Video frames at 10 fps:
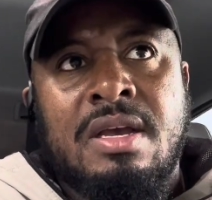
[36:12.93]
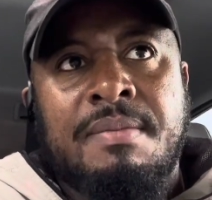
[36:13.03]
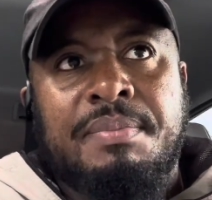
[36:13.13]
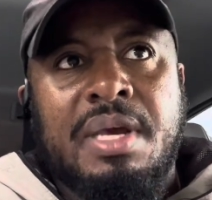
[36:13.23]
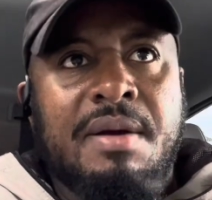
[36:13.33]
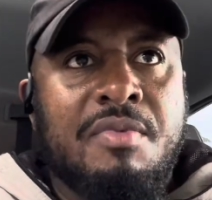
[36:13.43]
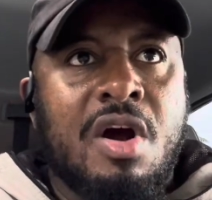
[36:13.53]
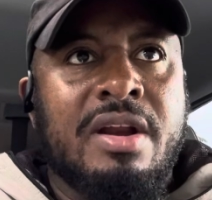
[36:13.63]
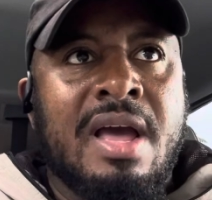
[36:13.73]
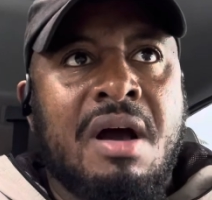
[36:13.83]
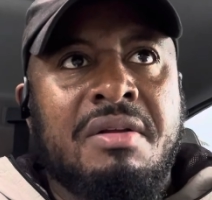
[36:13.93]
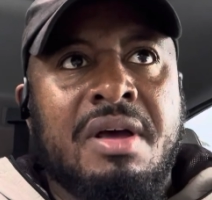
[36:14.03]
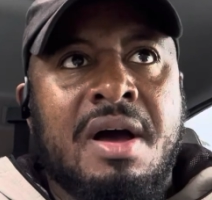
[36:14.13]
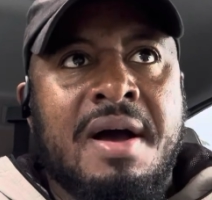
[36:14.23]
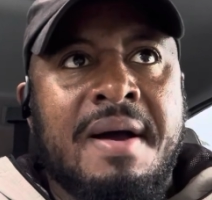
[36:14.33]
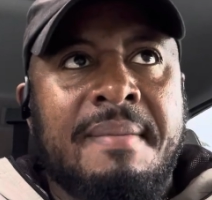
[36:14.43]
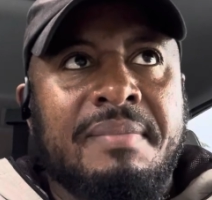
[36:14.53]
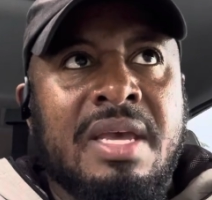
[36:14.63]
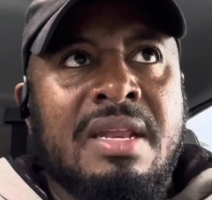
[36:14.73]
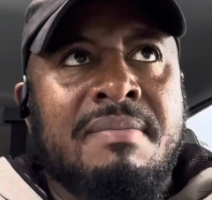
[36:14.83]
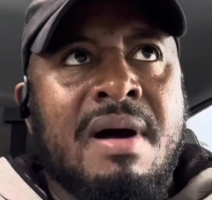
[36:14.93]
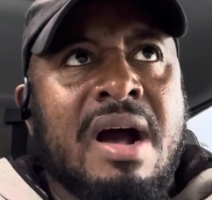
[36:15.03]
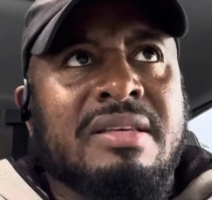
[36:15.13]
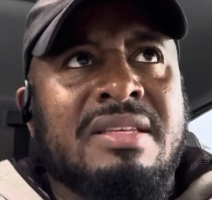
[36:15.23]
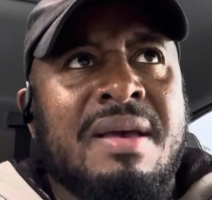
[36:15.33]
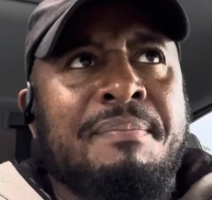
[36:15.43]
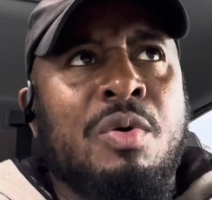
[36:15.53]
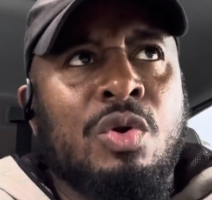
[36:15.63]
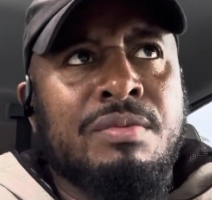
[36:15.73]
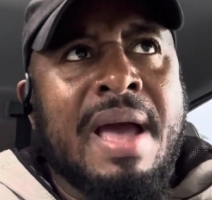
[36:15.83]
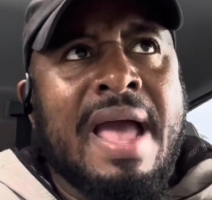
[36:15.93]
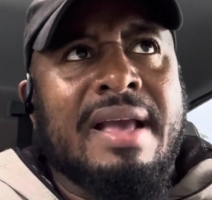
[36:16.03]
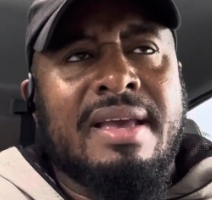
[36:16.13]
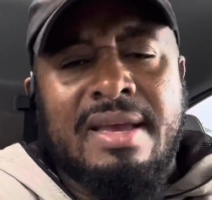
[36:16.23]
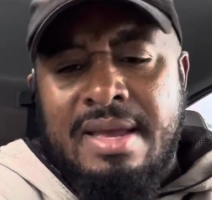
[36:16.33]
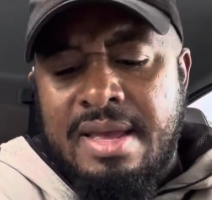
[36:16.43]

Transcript: Player brought down in the box there. Pulled back.